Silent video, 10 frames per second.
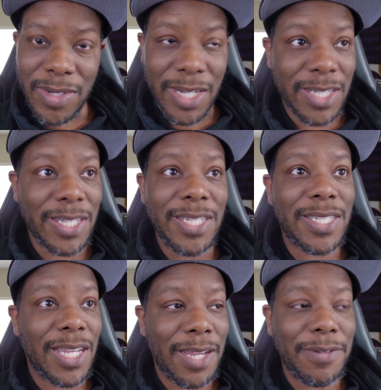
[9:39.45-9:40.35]
Because he
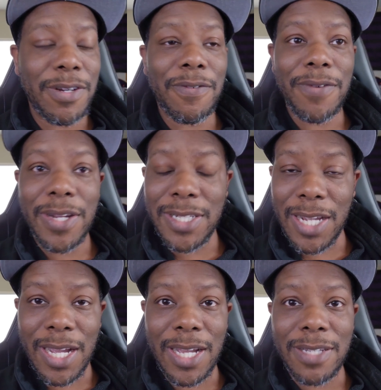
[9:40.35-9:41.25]
saved your
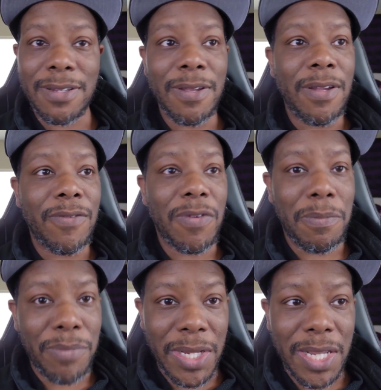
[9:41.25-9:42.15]
franchise
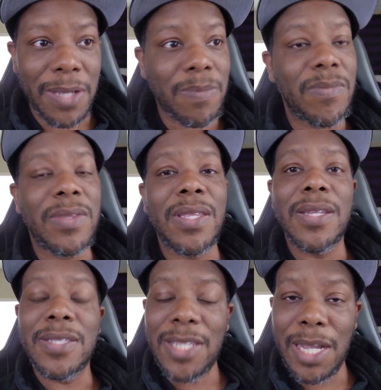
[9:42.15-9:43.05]
from being
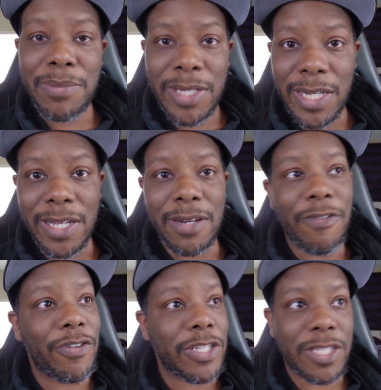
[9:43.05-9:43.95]
top
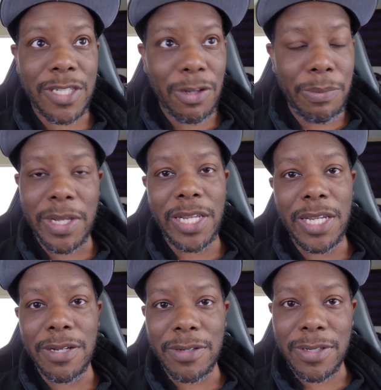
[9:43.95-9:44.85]
10 for so many
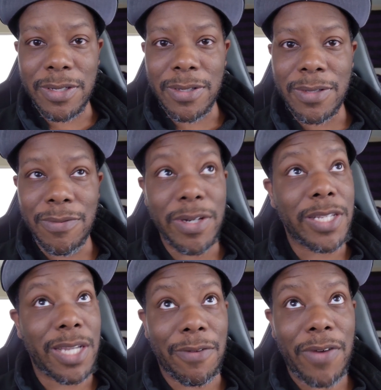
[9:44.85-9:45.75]
years.
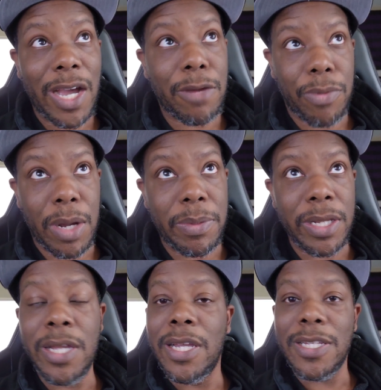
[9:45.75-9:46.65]
Really top 5
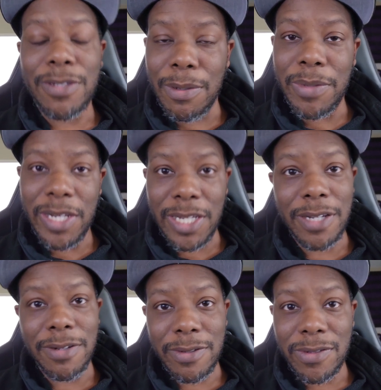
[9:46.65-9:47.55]
probably. So many
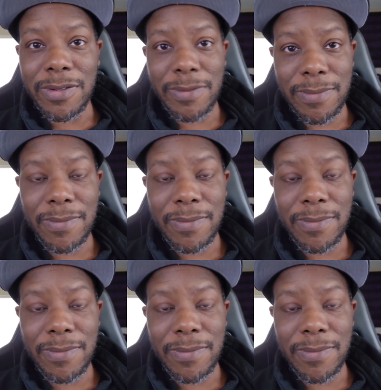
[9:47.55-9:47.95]
years.